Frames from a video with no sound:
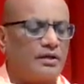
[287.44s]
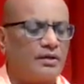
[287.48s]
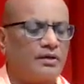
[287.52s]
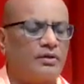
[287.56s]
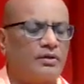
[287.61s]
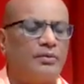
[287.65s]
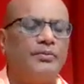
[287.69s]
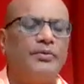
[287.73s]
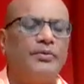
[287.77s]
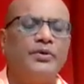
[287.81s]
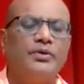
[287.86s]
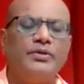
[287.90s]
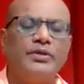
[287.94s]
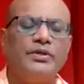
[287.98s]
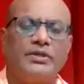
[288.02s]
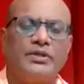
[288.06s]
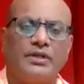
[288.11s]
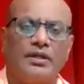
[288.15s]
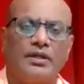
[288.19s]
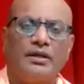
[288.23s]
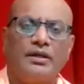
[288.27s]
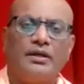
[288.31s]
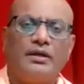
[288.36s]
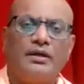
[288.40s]

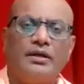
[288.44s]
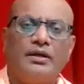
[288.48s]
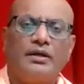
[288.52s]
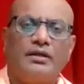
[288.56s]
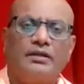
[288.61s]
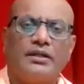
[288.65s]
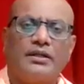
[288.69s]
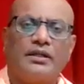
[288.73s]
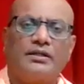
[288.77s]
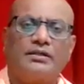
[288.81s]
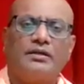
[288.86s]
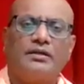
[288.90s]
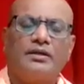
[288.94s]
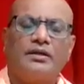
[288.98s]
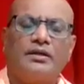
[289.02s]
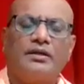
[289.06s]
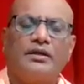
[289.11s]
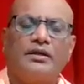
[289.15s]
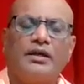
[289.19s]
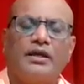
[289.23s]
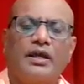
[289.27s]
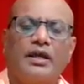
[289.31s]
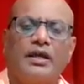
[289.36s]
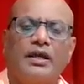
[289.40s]
community, that
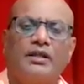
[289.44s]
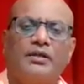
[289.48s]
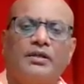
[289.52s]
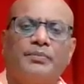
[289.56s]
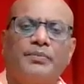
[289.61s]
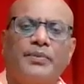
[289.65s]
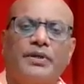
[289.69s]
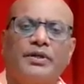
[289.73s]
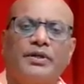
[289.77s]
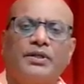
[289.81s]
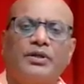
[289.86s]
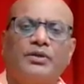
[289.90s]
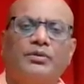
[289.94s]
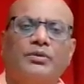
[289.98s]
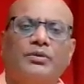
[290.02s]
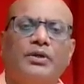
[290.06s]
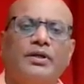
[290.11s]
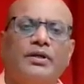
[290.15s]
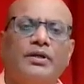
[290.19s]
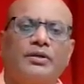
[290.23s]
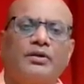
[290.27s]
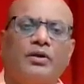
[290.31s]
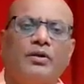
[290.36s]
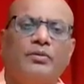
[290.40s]
the
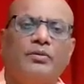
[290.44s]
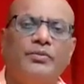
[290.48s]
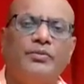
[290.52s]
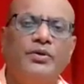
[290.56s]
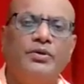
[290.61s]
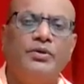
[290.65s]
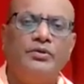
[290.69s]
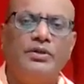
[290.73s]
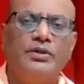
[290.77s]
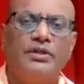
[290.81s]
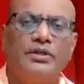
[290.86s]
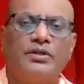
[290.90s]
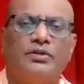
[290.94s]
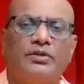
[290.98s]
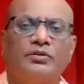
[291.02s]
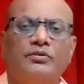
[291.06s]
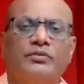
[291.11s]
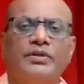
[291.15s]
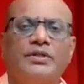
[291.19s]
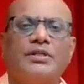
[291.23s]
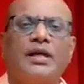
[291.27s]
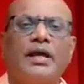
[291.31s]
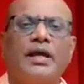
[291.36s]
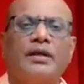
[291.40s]
particular community to
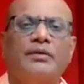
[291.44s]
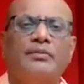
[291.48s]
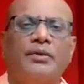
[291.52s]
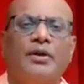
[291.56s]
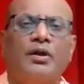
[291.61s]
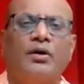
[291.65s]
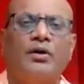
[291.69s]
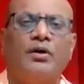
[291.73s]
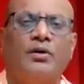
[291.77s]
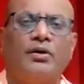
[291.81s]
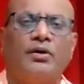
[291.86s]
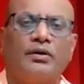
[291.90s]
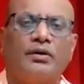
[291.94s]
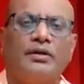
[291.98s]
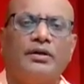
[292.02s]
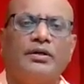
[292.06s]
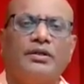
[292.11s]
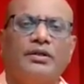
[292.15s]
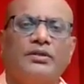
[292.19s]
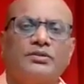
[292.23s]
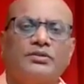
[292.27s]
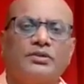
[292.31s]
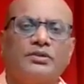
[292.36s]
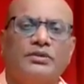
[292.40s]
which I belong.
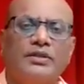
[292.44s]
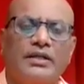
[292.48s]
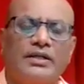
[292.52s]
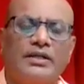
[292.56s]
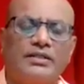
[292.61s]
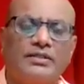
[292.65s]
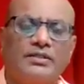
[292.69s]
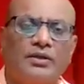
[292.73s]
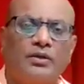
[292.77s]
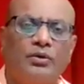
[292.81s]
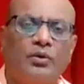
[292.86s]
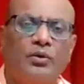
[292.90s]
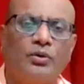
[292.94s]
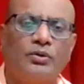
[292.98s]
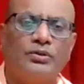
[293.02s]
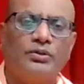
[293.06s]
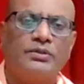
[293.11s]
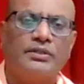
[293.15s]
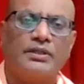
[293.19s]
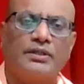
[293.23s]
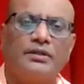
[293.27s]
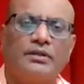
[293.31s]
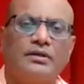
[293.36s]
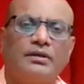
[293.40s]
So that is the
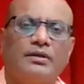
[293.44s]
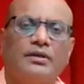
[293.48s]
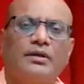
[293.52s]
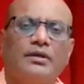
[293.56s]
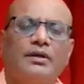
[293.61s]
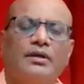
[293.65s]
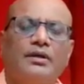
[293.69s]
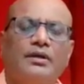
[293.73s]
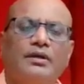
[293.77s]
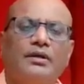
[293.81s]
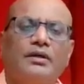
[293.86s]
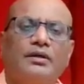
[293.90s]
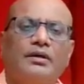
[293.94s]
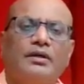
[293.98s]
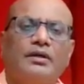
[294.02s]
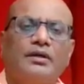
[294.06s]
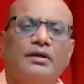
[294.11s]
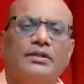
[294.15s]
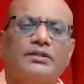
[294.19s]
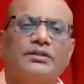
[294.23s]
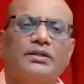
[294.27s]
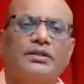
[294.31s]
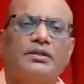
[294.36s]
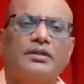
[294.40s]
Gotra.
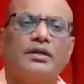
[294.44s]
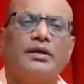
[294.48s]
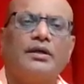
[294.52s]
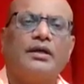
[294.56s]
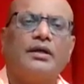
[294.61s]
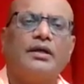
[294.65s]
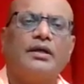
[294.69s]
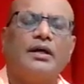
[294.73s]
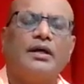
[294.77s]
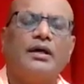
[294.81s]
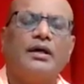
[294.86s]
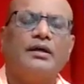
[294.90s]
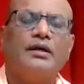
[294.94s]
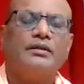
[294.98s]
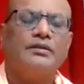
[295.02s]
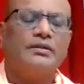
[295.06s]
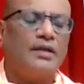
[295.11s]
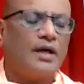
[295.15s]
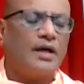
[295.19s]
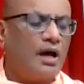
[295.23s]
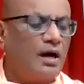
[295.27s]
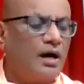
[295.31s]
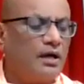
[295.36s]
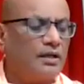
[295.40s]
So
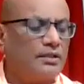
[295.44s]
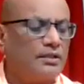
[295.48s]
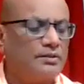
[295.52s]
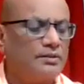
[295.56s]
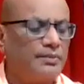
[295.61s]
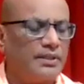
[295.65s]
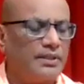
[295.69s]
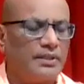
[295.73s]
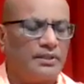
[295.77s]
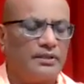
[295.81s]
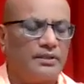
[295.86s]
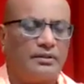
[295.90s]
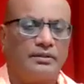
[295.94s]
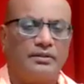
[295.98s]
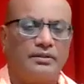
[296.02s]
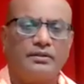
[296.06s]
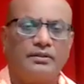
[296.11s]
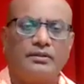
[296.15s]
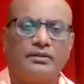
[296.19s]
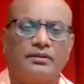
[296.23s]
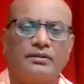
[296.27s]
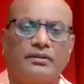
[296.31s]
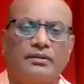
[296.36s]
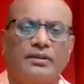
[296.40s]
the Atman,
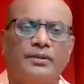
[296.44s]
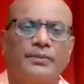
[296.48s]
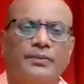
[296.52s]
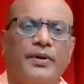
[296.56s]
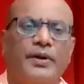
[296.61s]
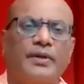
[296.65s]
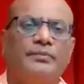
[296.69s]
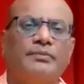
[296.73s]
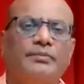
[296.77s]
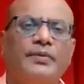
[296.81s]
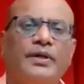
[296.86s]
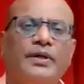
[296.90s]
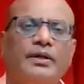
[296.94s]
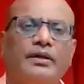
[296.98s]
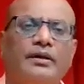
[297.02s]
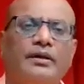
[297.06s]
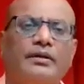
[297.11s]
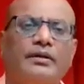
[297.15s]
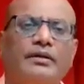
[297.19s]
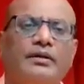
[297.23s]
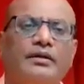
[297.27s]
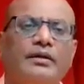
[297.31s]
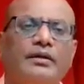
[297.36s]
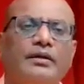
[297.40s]
the Brahman,
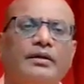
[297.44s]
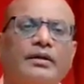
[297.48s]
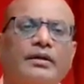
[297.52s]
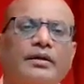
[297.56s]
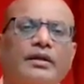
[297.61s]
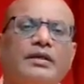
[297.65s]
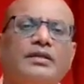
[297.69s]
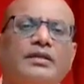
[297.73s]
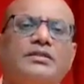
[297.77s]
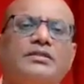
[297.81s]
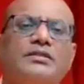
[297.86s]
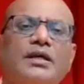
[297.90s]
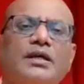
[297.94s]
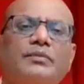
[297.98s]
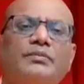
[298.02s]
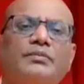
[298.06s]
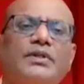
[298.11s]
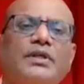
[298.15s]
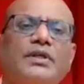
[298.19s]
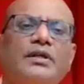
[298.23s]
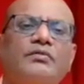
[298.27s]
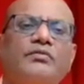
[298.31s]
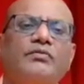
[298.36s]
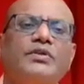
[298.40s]
is
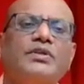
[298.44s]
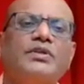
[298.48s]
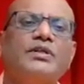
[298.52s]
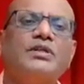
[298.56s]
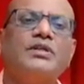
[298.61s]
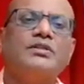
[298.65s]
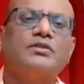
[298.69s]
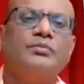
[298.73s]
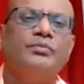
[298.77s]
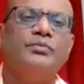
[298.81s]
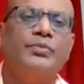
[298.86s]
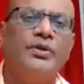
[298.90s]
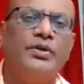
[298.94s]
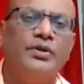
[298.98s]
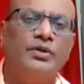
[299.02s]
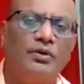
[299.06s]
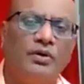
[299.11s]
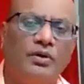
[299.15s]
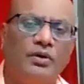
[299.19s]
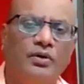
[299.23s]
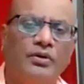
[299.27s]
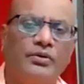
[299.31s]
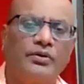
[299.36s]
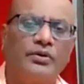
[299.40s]
something which is
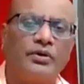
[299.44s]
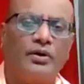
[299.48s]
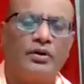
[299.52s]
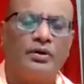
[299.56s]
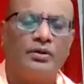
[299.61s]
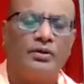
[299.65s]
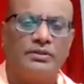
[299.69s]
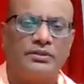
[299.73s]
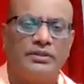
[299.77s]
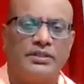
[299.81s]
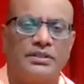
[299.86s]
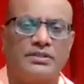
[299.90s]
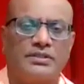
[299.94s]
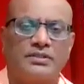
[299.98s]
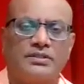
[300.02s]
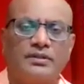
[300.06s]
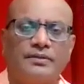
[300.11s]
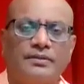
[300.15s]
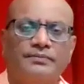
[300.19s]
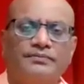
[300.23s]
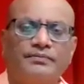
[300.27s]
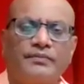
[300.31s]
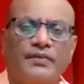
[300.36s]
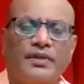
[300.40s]
beyond all this.
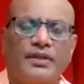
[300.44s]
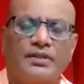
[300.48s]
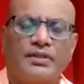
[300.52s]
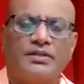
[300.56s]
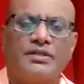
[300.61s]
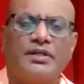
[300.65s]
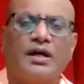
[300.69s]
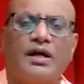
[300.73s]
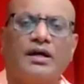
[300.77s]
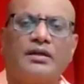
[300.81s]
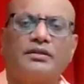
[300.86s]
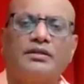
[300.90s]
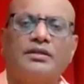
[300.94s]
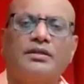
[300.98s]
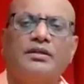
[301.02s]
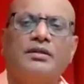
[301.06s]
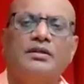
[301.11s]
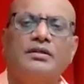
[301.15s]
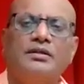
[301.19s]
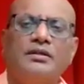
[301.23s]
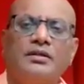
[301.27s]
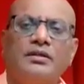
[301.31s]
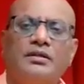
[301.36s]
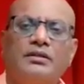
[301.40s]

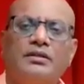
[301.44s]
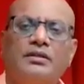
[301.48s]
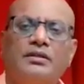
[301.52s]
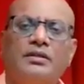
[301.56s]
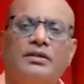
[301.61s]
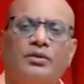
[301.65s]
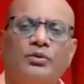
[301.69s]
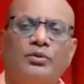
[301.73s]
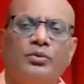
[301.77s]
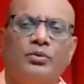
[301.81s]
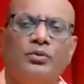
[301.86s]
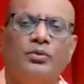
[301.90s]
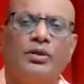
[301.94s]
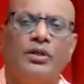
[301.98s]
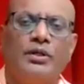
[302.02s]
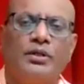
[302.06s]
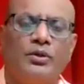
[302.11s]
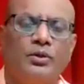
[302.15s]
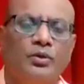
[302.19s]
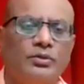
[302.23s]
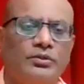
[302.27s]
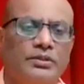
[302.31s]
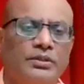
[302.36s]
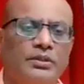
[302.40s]
Jati, Niti, Kula,
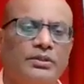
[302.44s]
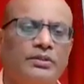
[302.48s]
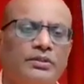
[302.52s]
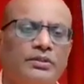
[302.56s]
Gotra,